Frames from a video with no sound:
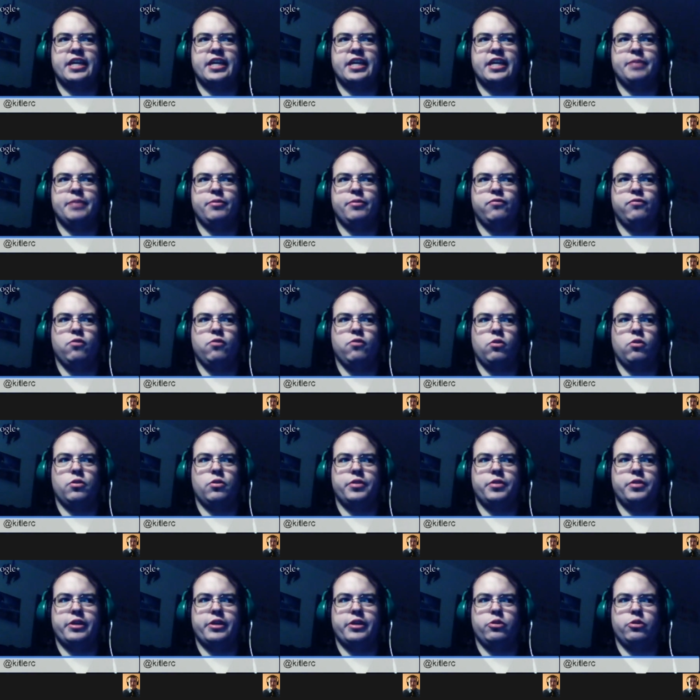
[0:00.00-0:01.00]
before
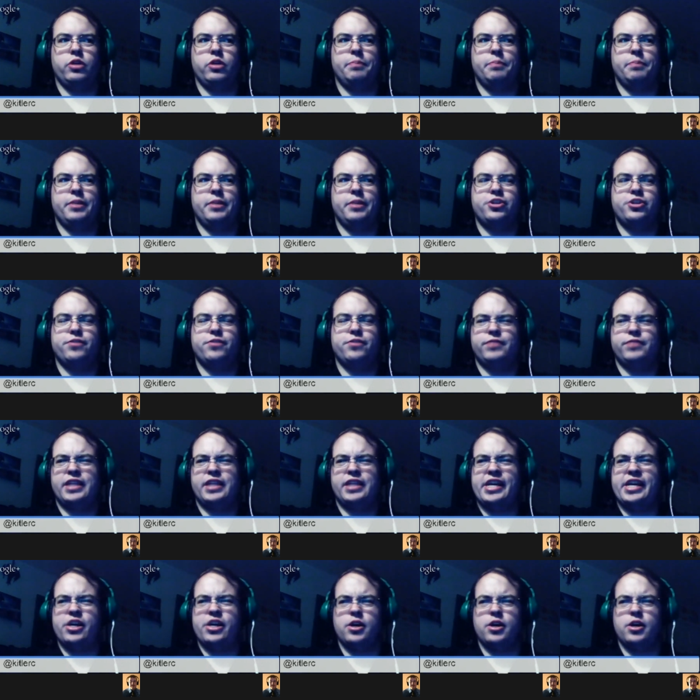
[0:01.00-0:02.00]
there were a bunch of
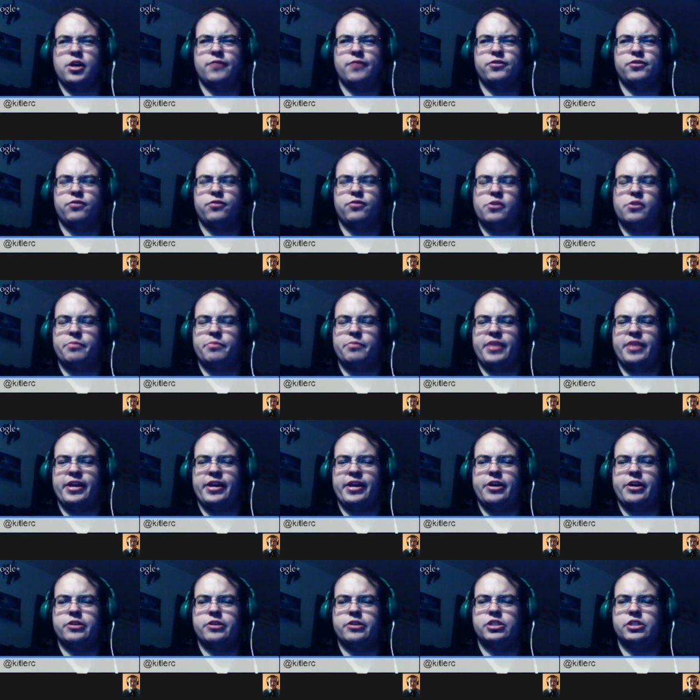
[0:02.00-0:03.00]
layoffs from
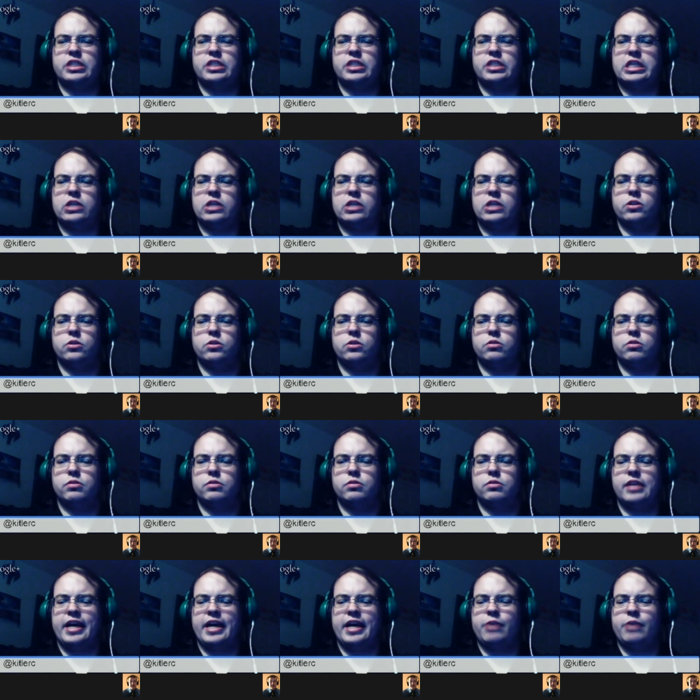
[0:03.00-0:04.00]
there, so
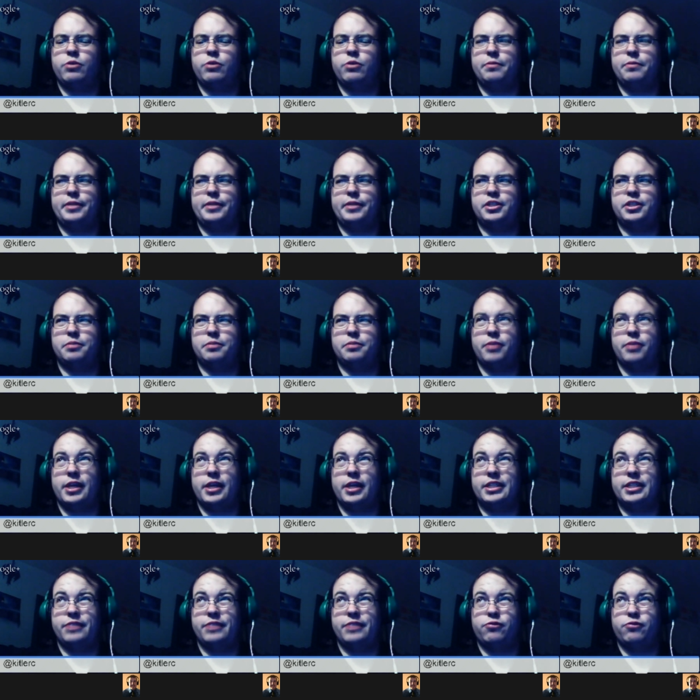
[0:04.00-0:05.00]
I wouldn't be surprised
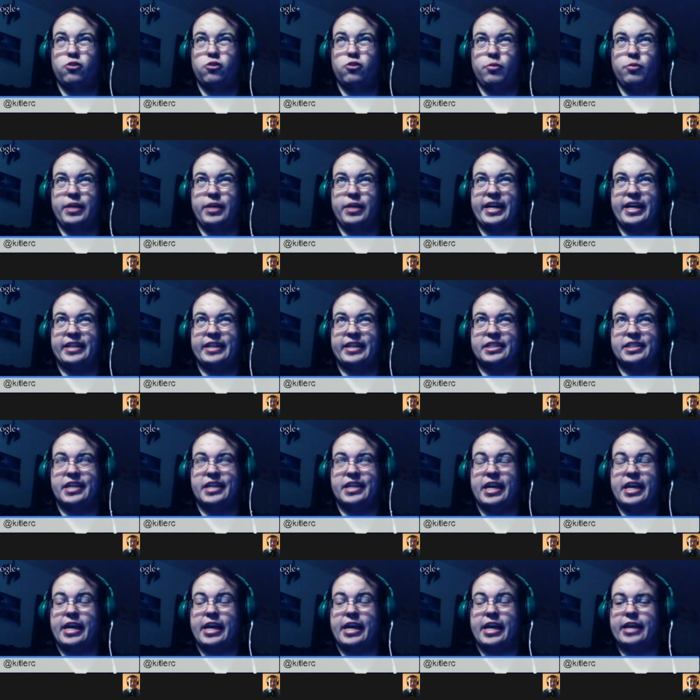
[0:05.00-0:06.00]
if Chroma gets
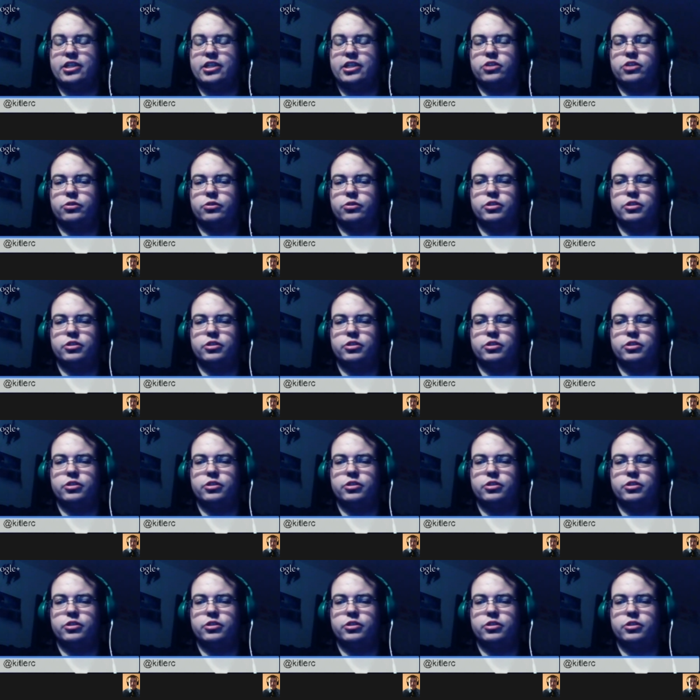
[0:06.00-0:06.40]
canceled.